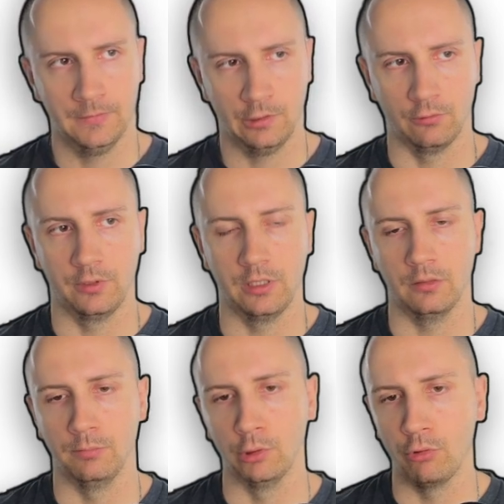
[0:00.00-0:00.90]
So they
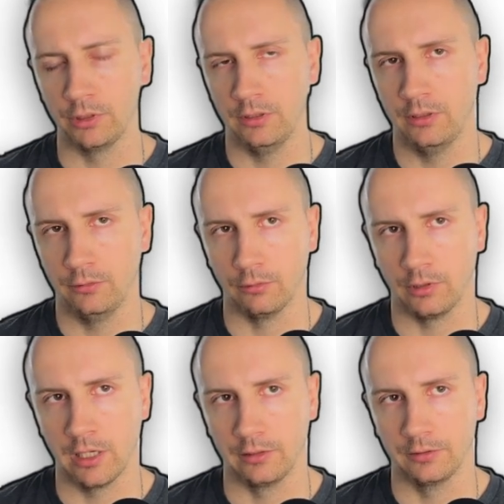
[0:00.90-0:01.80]
are blocked in your
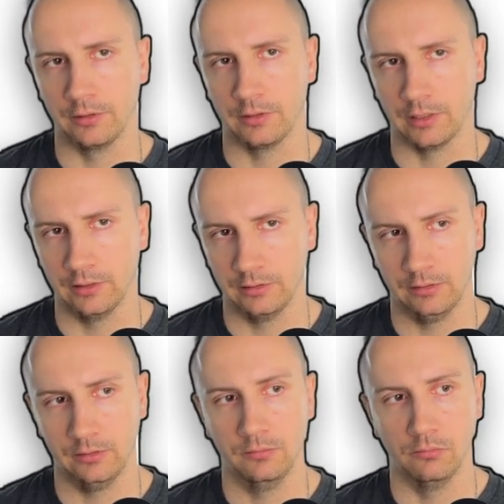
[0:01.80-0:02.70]
current thread,
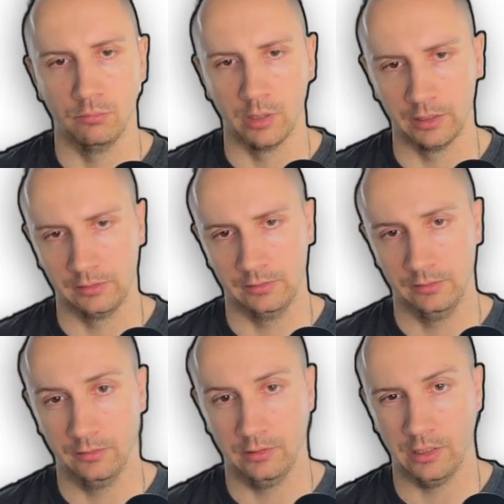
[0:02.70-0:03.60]
but
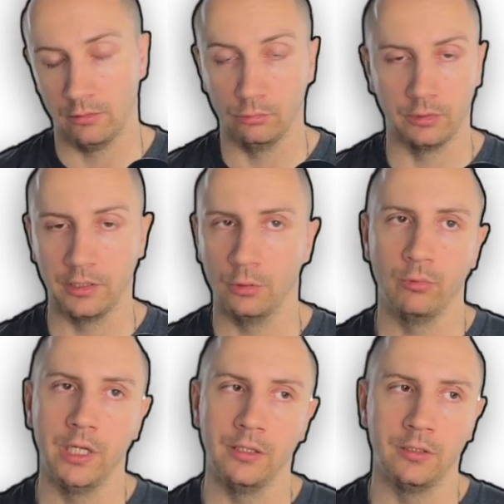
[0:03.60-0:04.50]
they are already
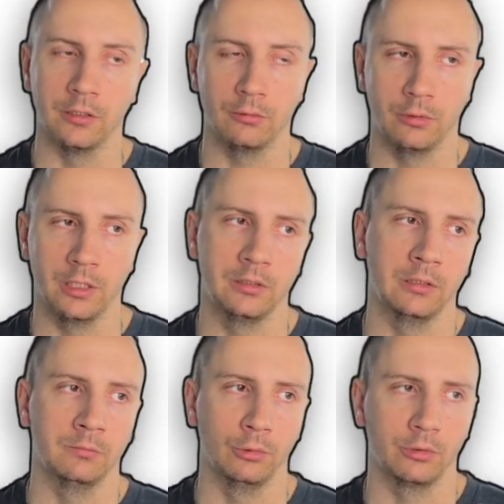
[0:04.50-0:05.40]
waiting to get
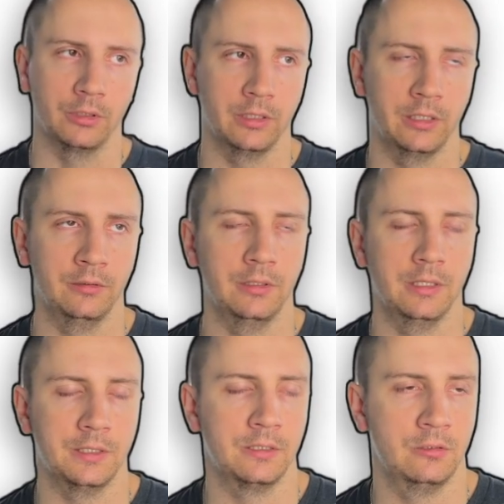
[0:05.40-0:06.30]
unblocked. And
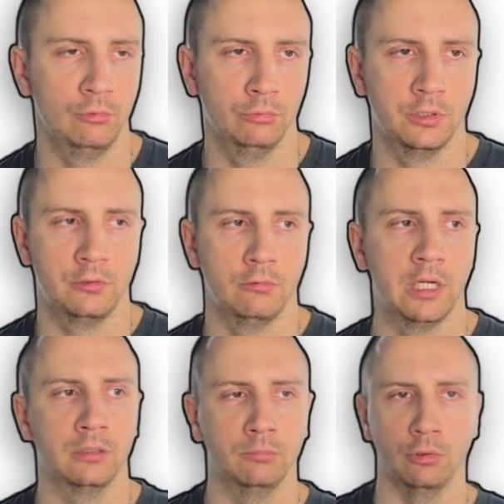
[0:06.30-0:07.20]
as soon as you
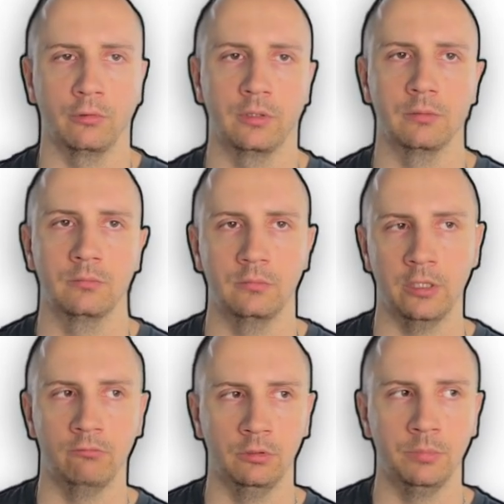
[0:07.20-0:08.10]
unblock them,
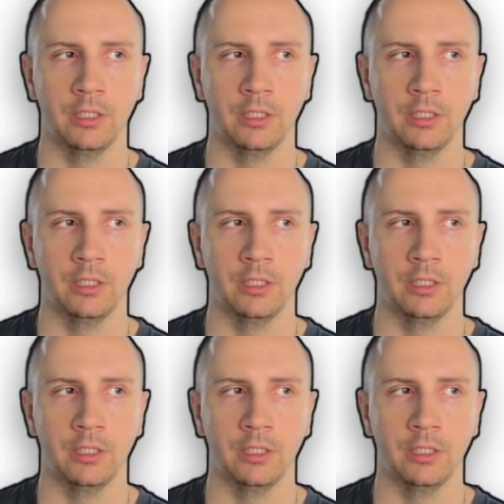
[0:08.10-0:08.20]
they will be